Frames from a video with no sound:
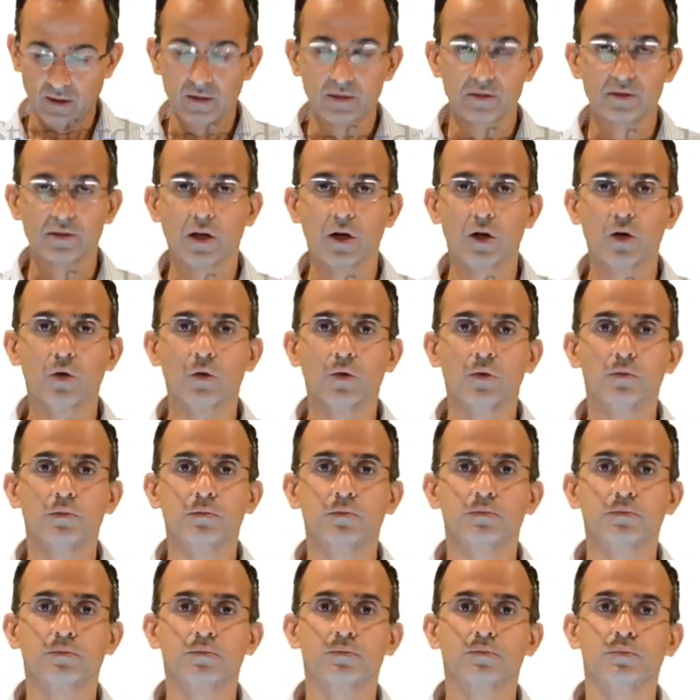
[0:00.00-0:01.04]
So
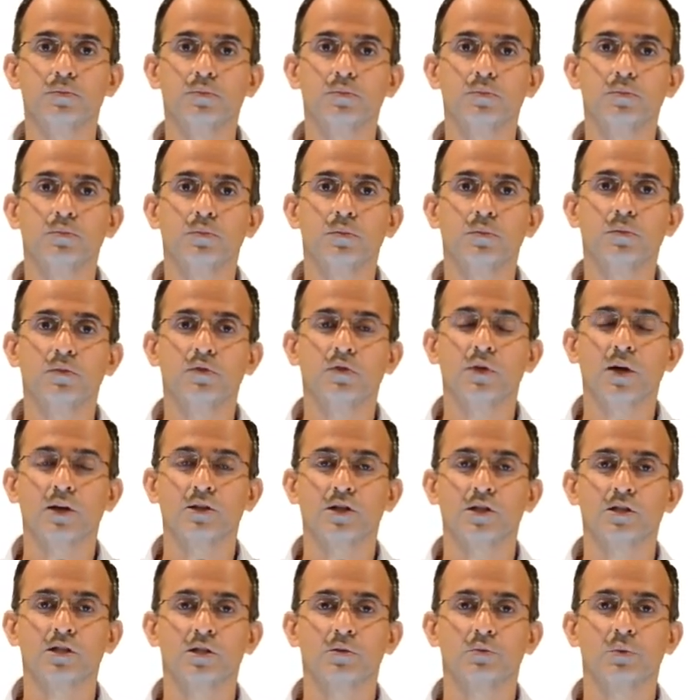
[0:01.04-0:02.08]

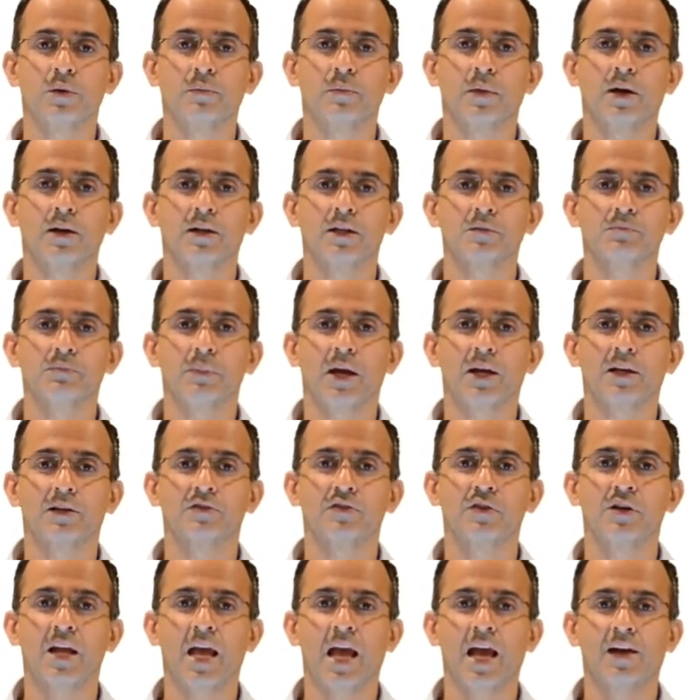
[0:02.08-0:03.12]
just as we might expect
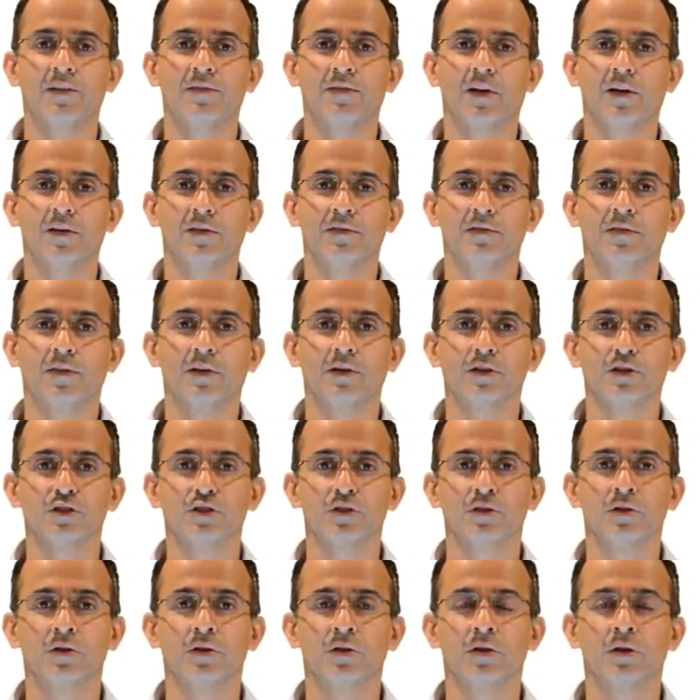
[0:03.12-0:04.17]
for an affine
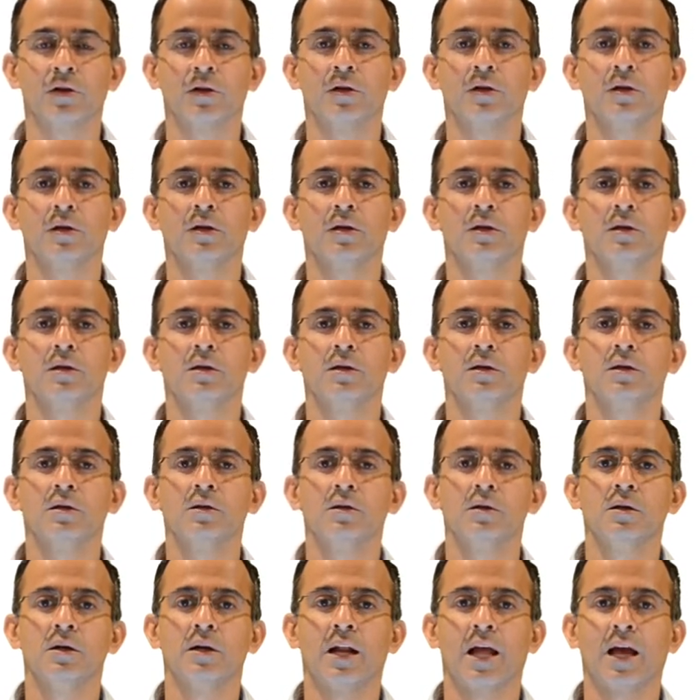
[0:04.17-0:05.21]
function,
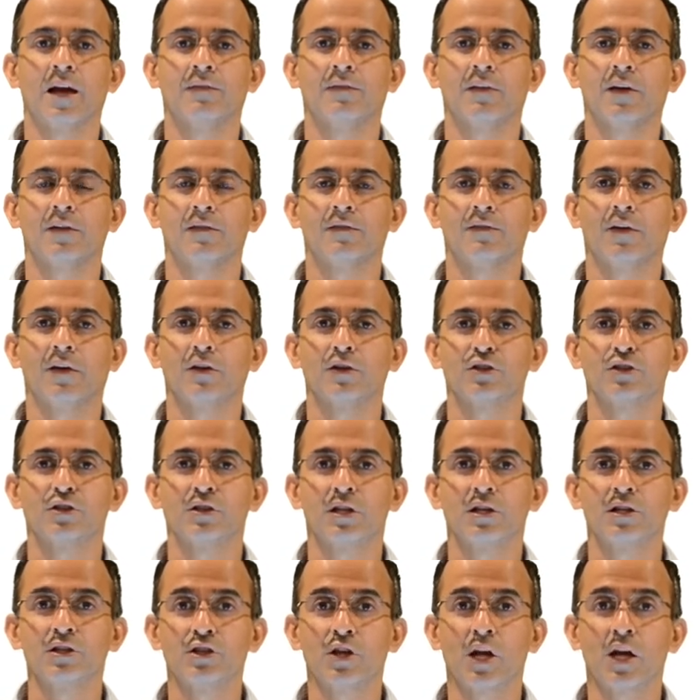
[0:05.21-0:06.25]
an affine function
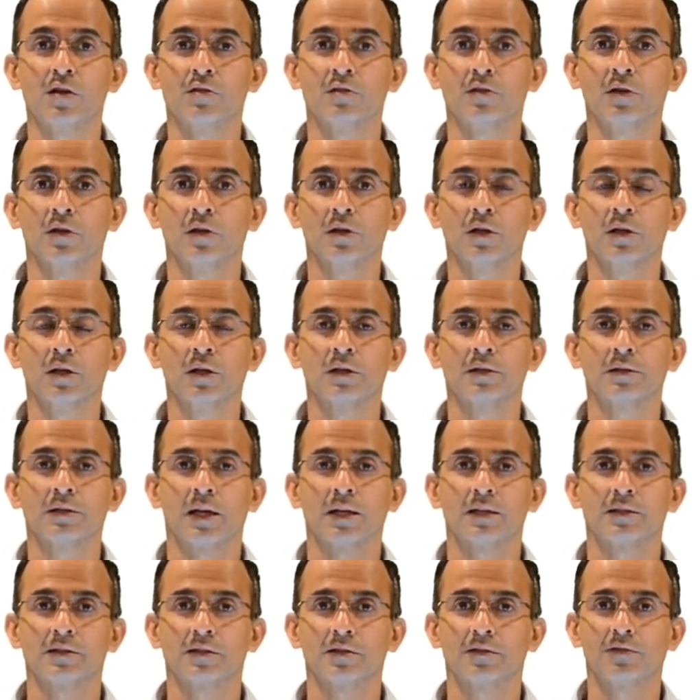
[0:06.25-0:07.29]
in general
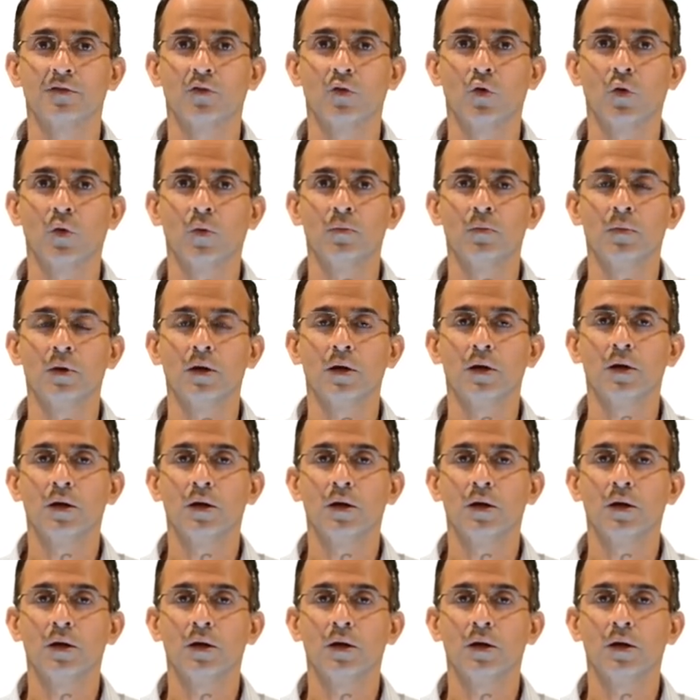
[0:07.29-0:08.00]
takes the form